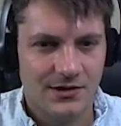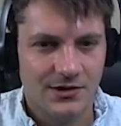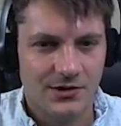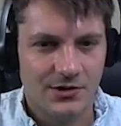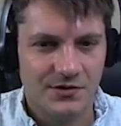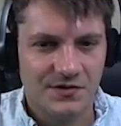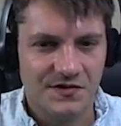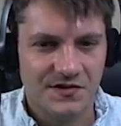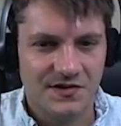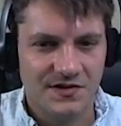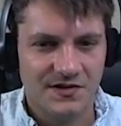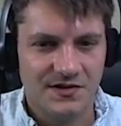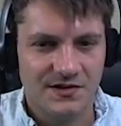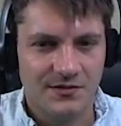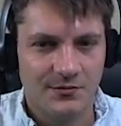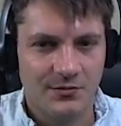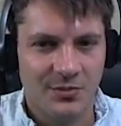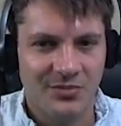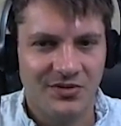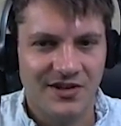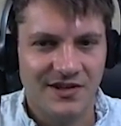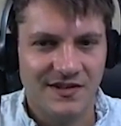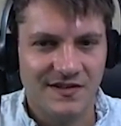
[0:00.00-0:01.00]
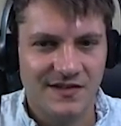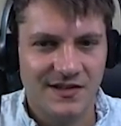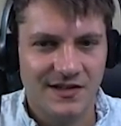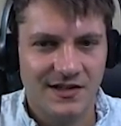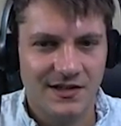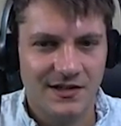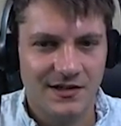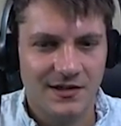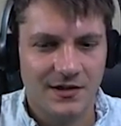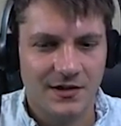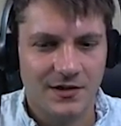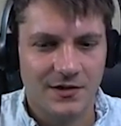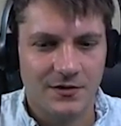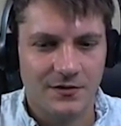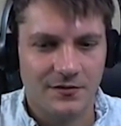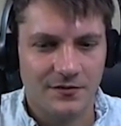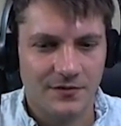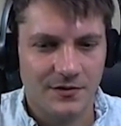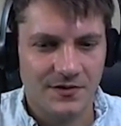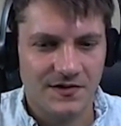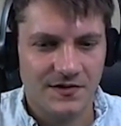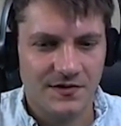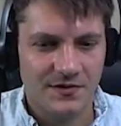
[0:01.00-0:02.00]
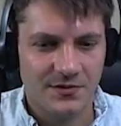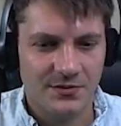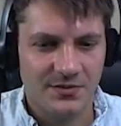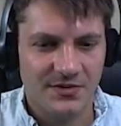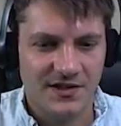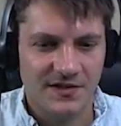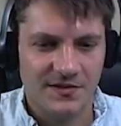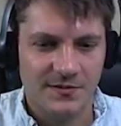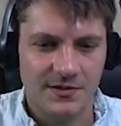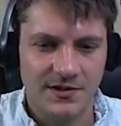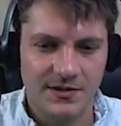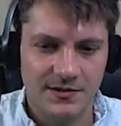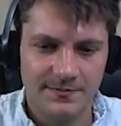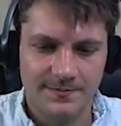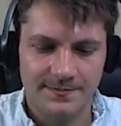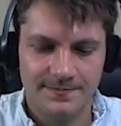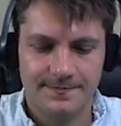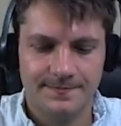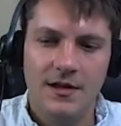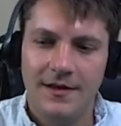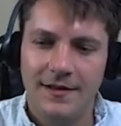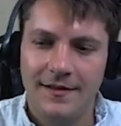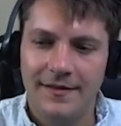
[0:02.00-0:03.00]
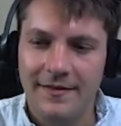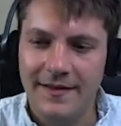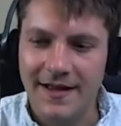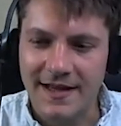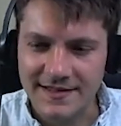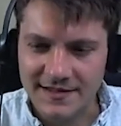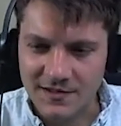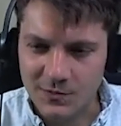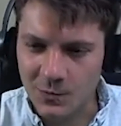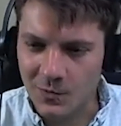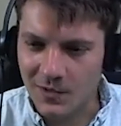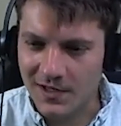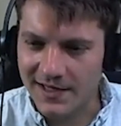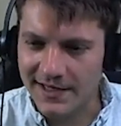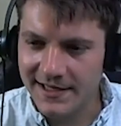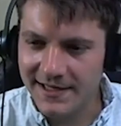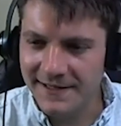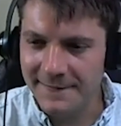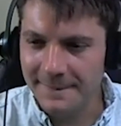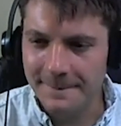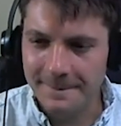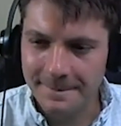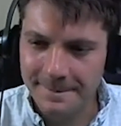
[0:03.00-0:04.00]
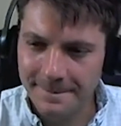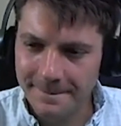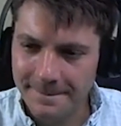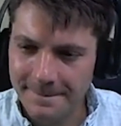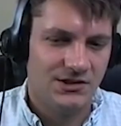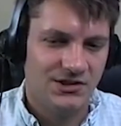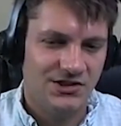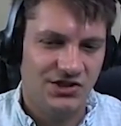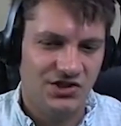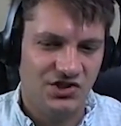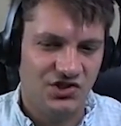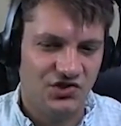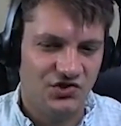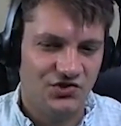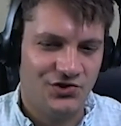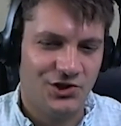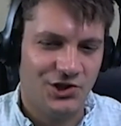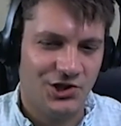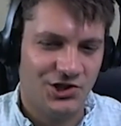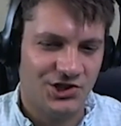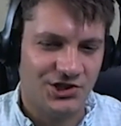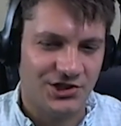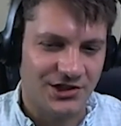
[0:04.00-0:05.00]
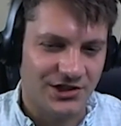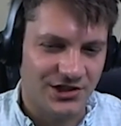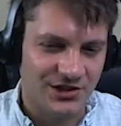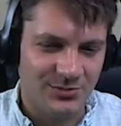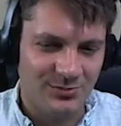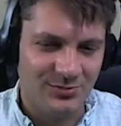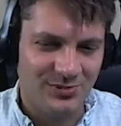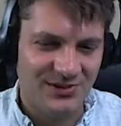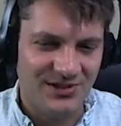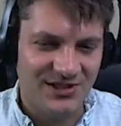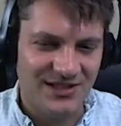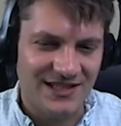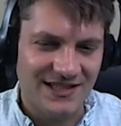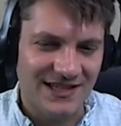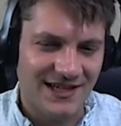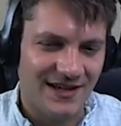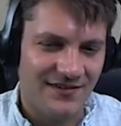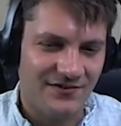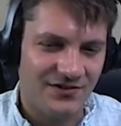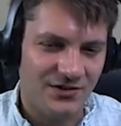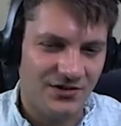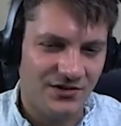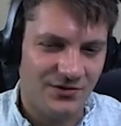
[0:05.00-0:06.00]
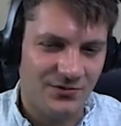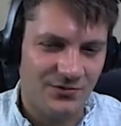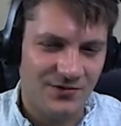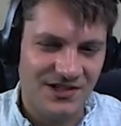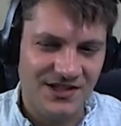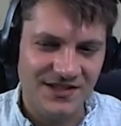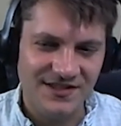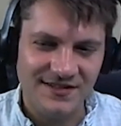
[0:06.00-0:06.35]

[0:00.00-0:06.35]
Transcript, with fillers: Oh, is it replacing it? Oh, forces replacement. That's why. Destruction complete after three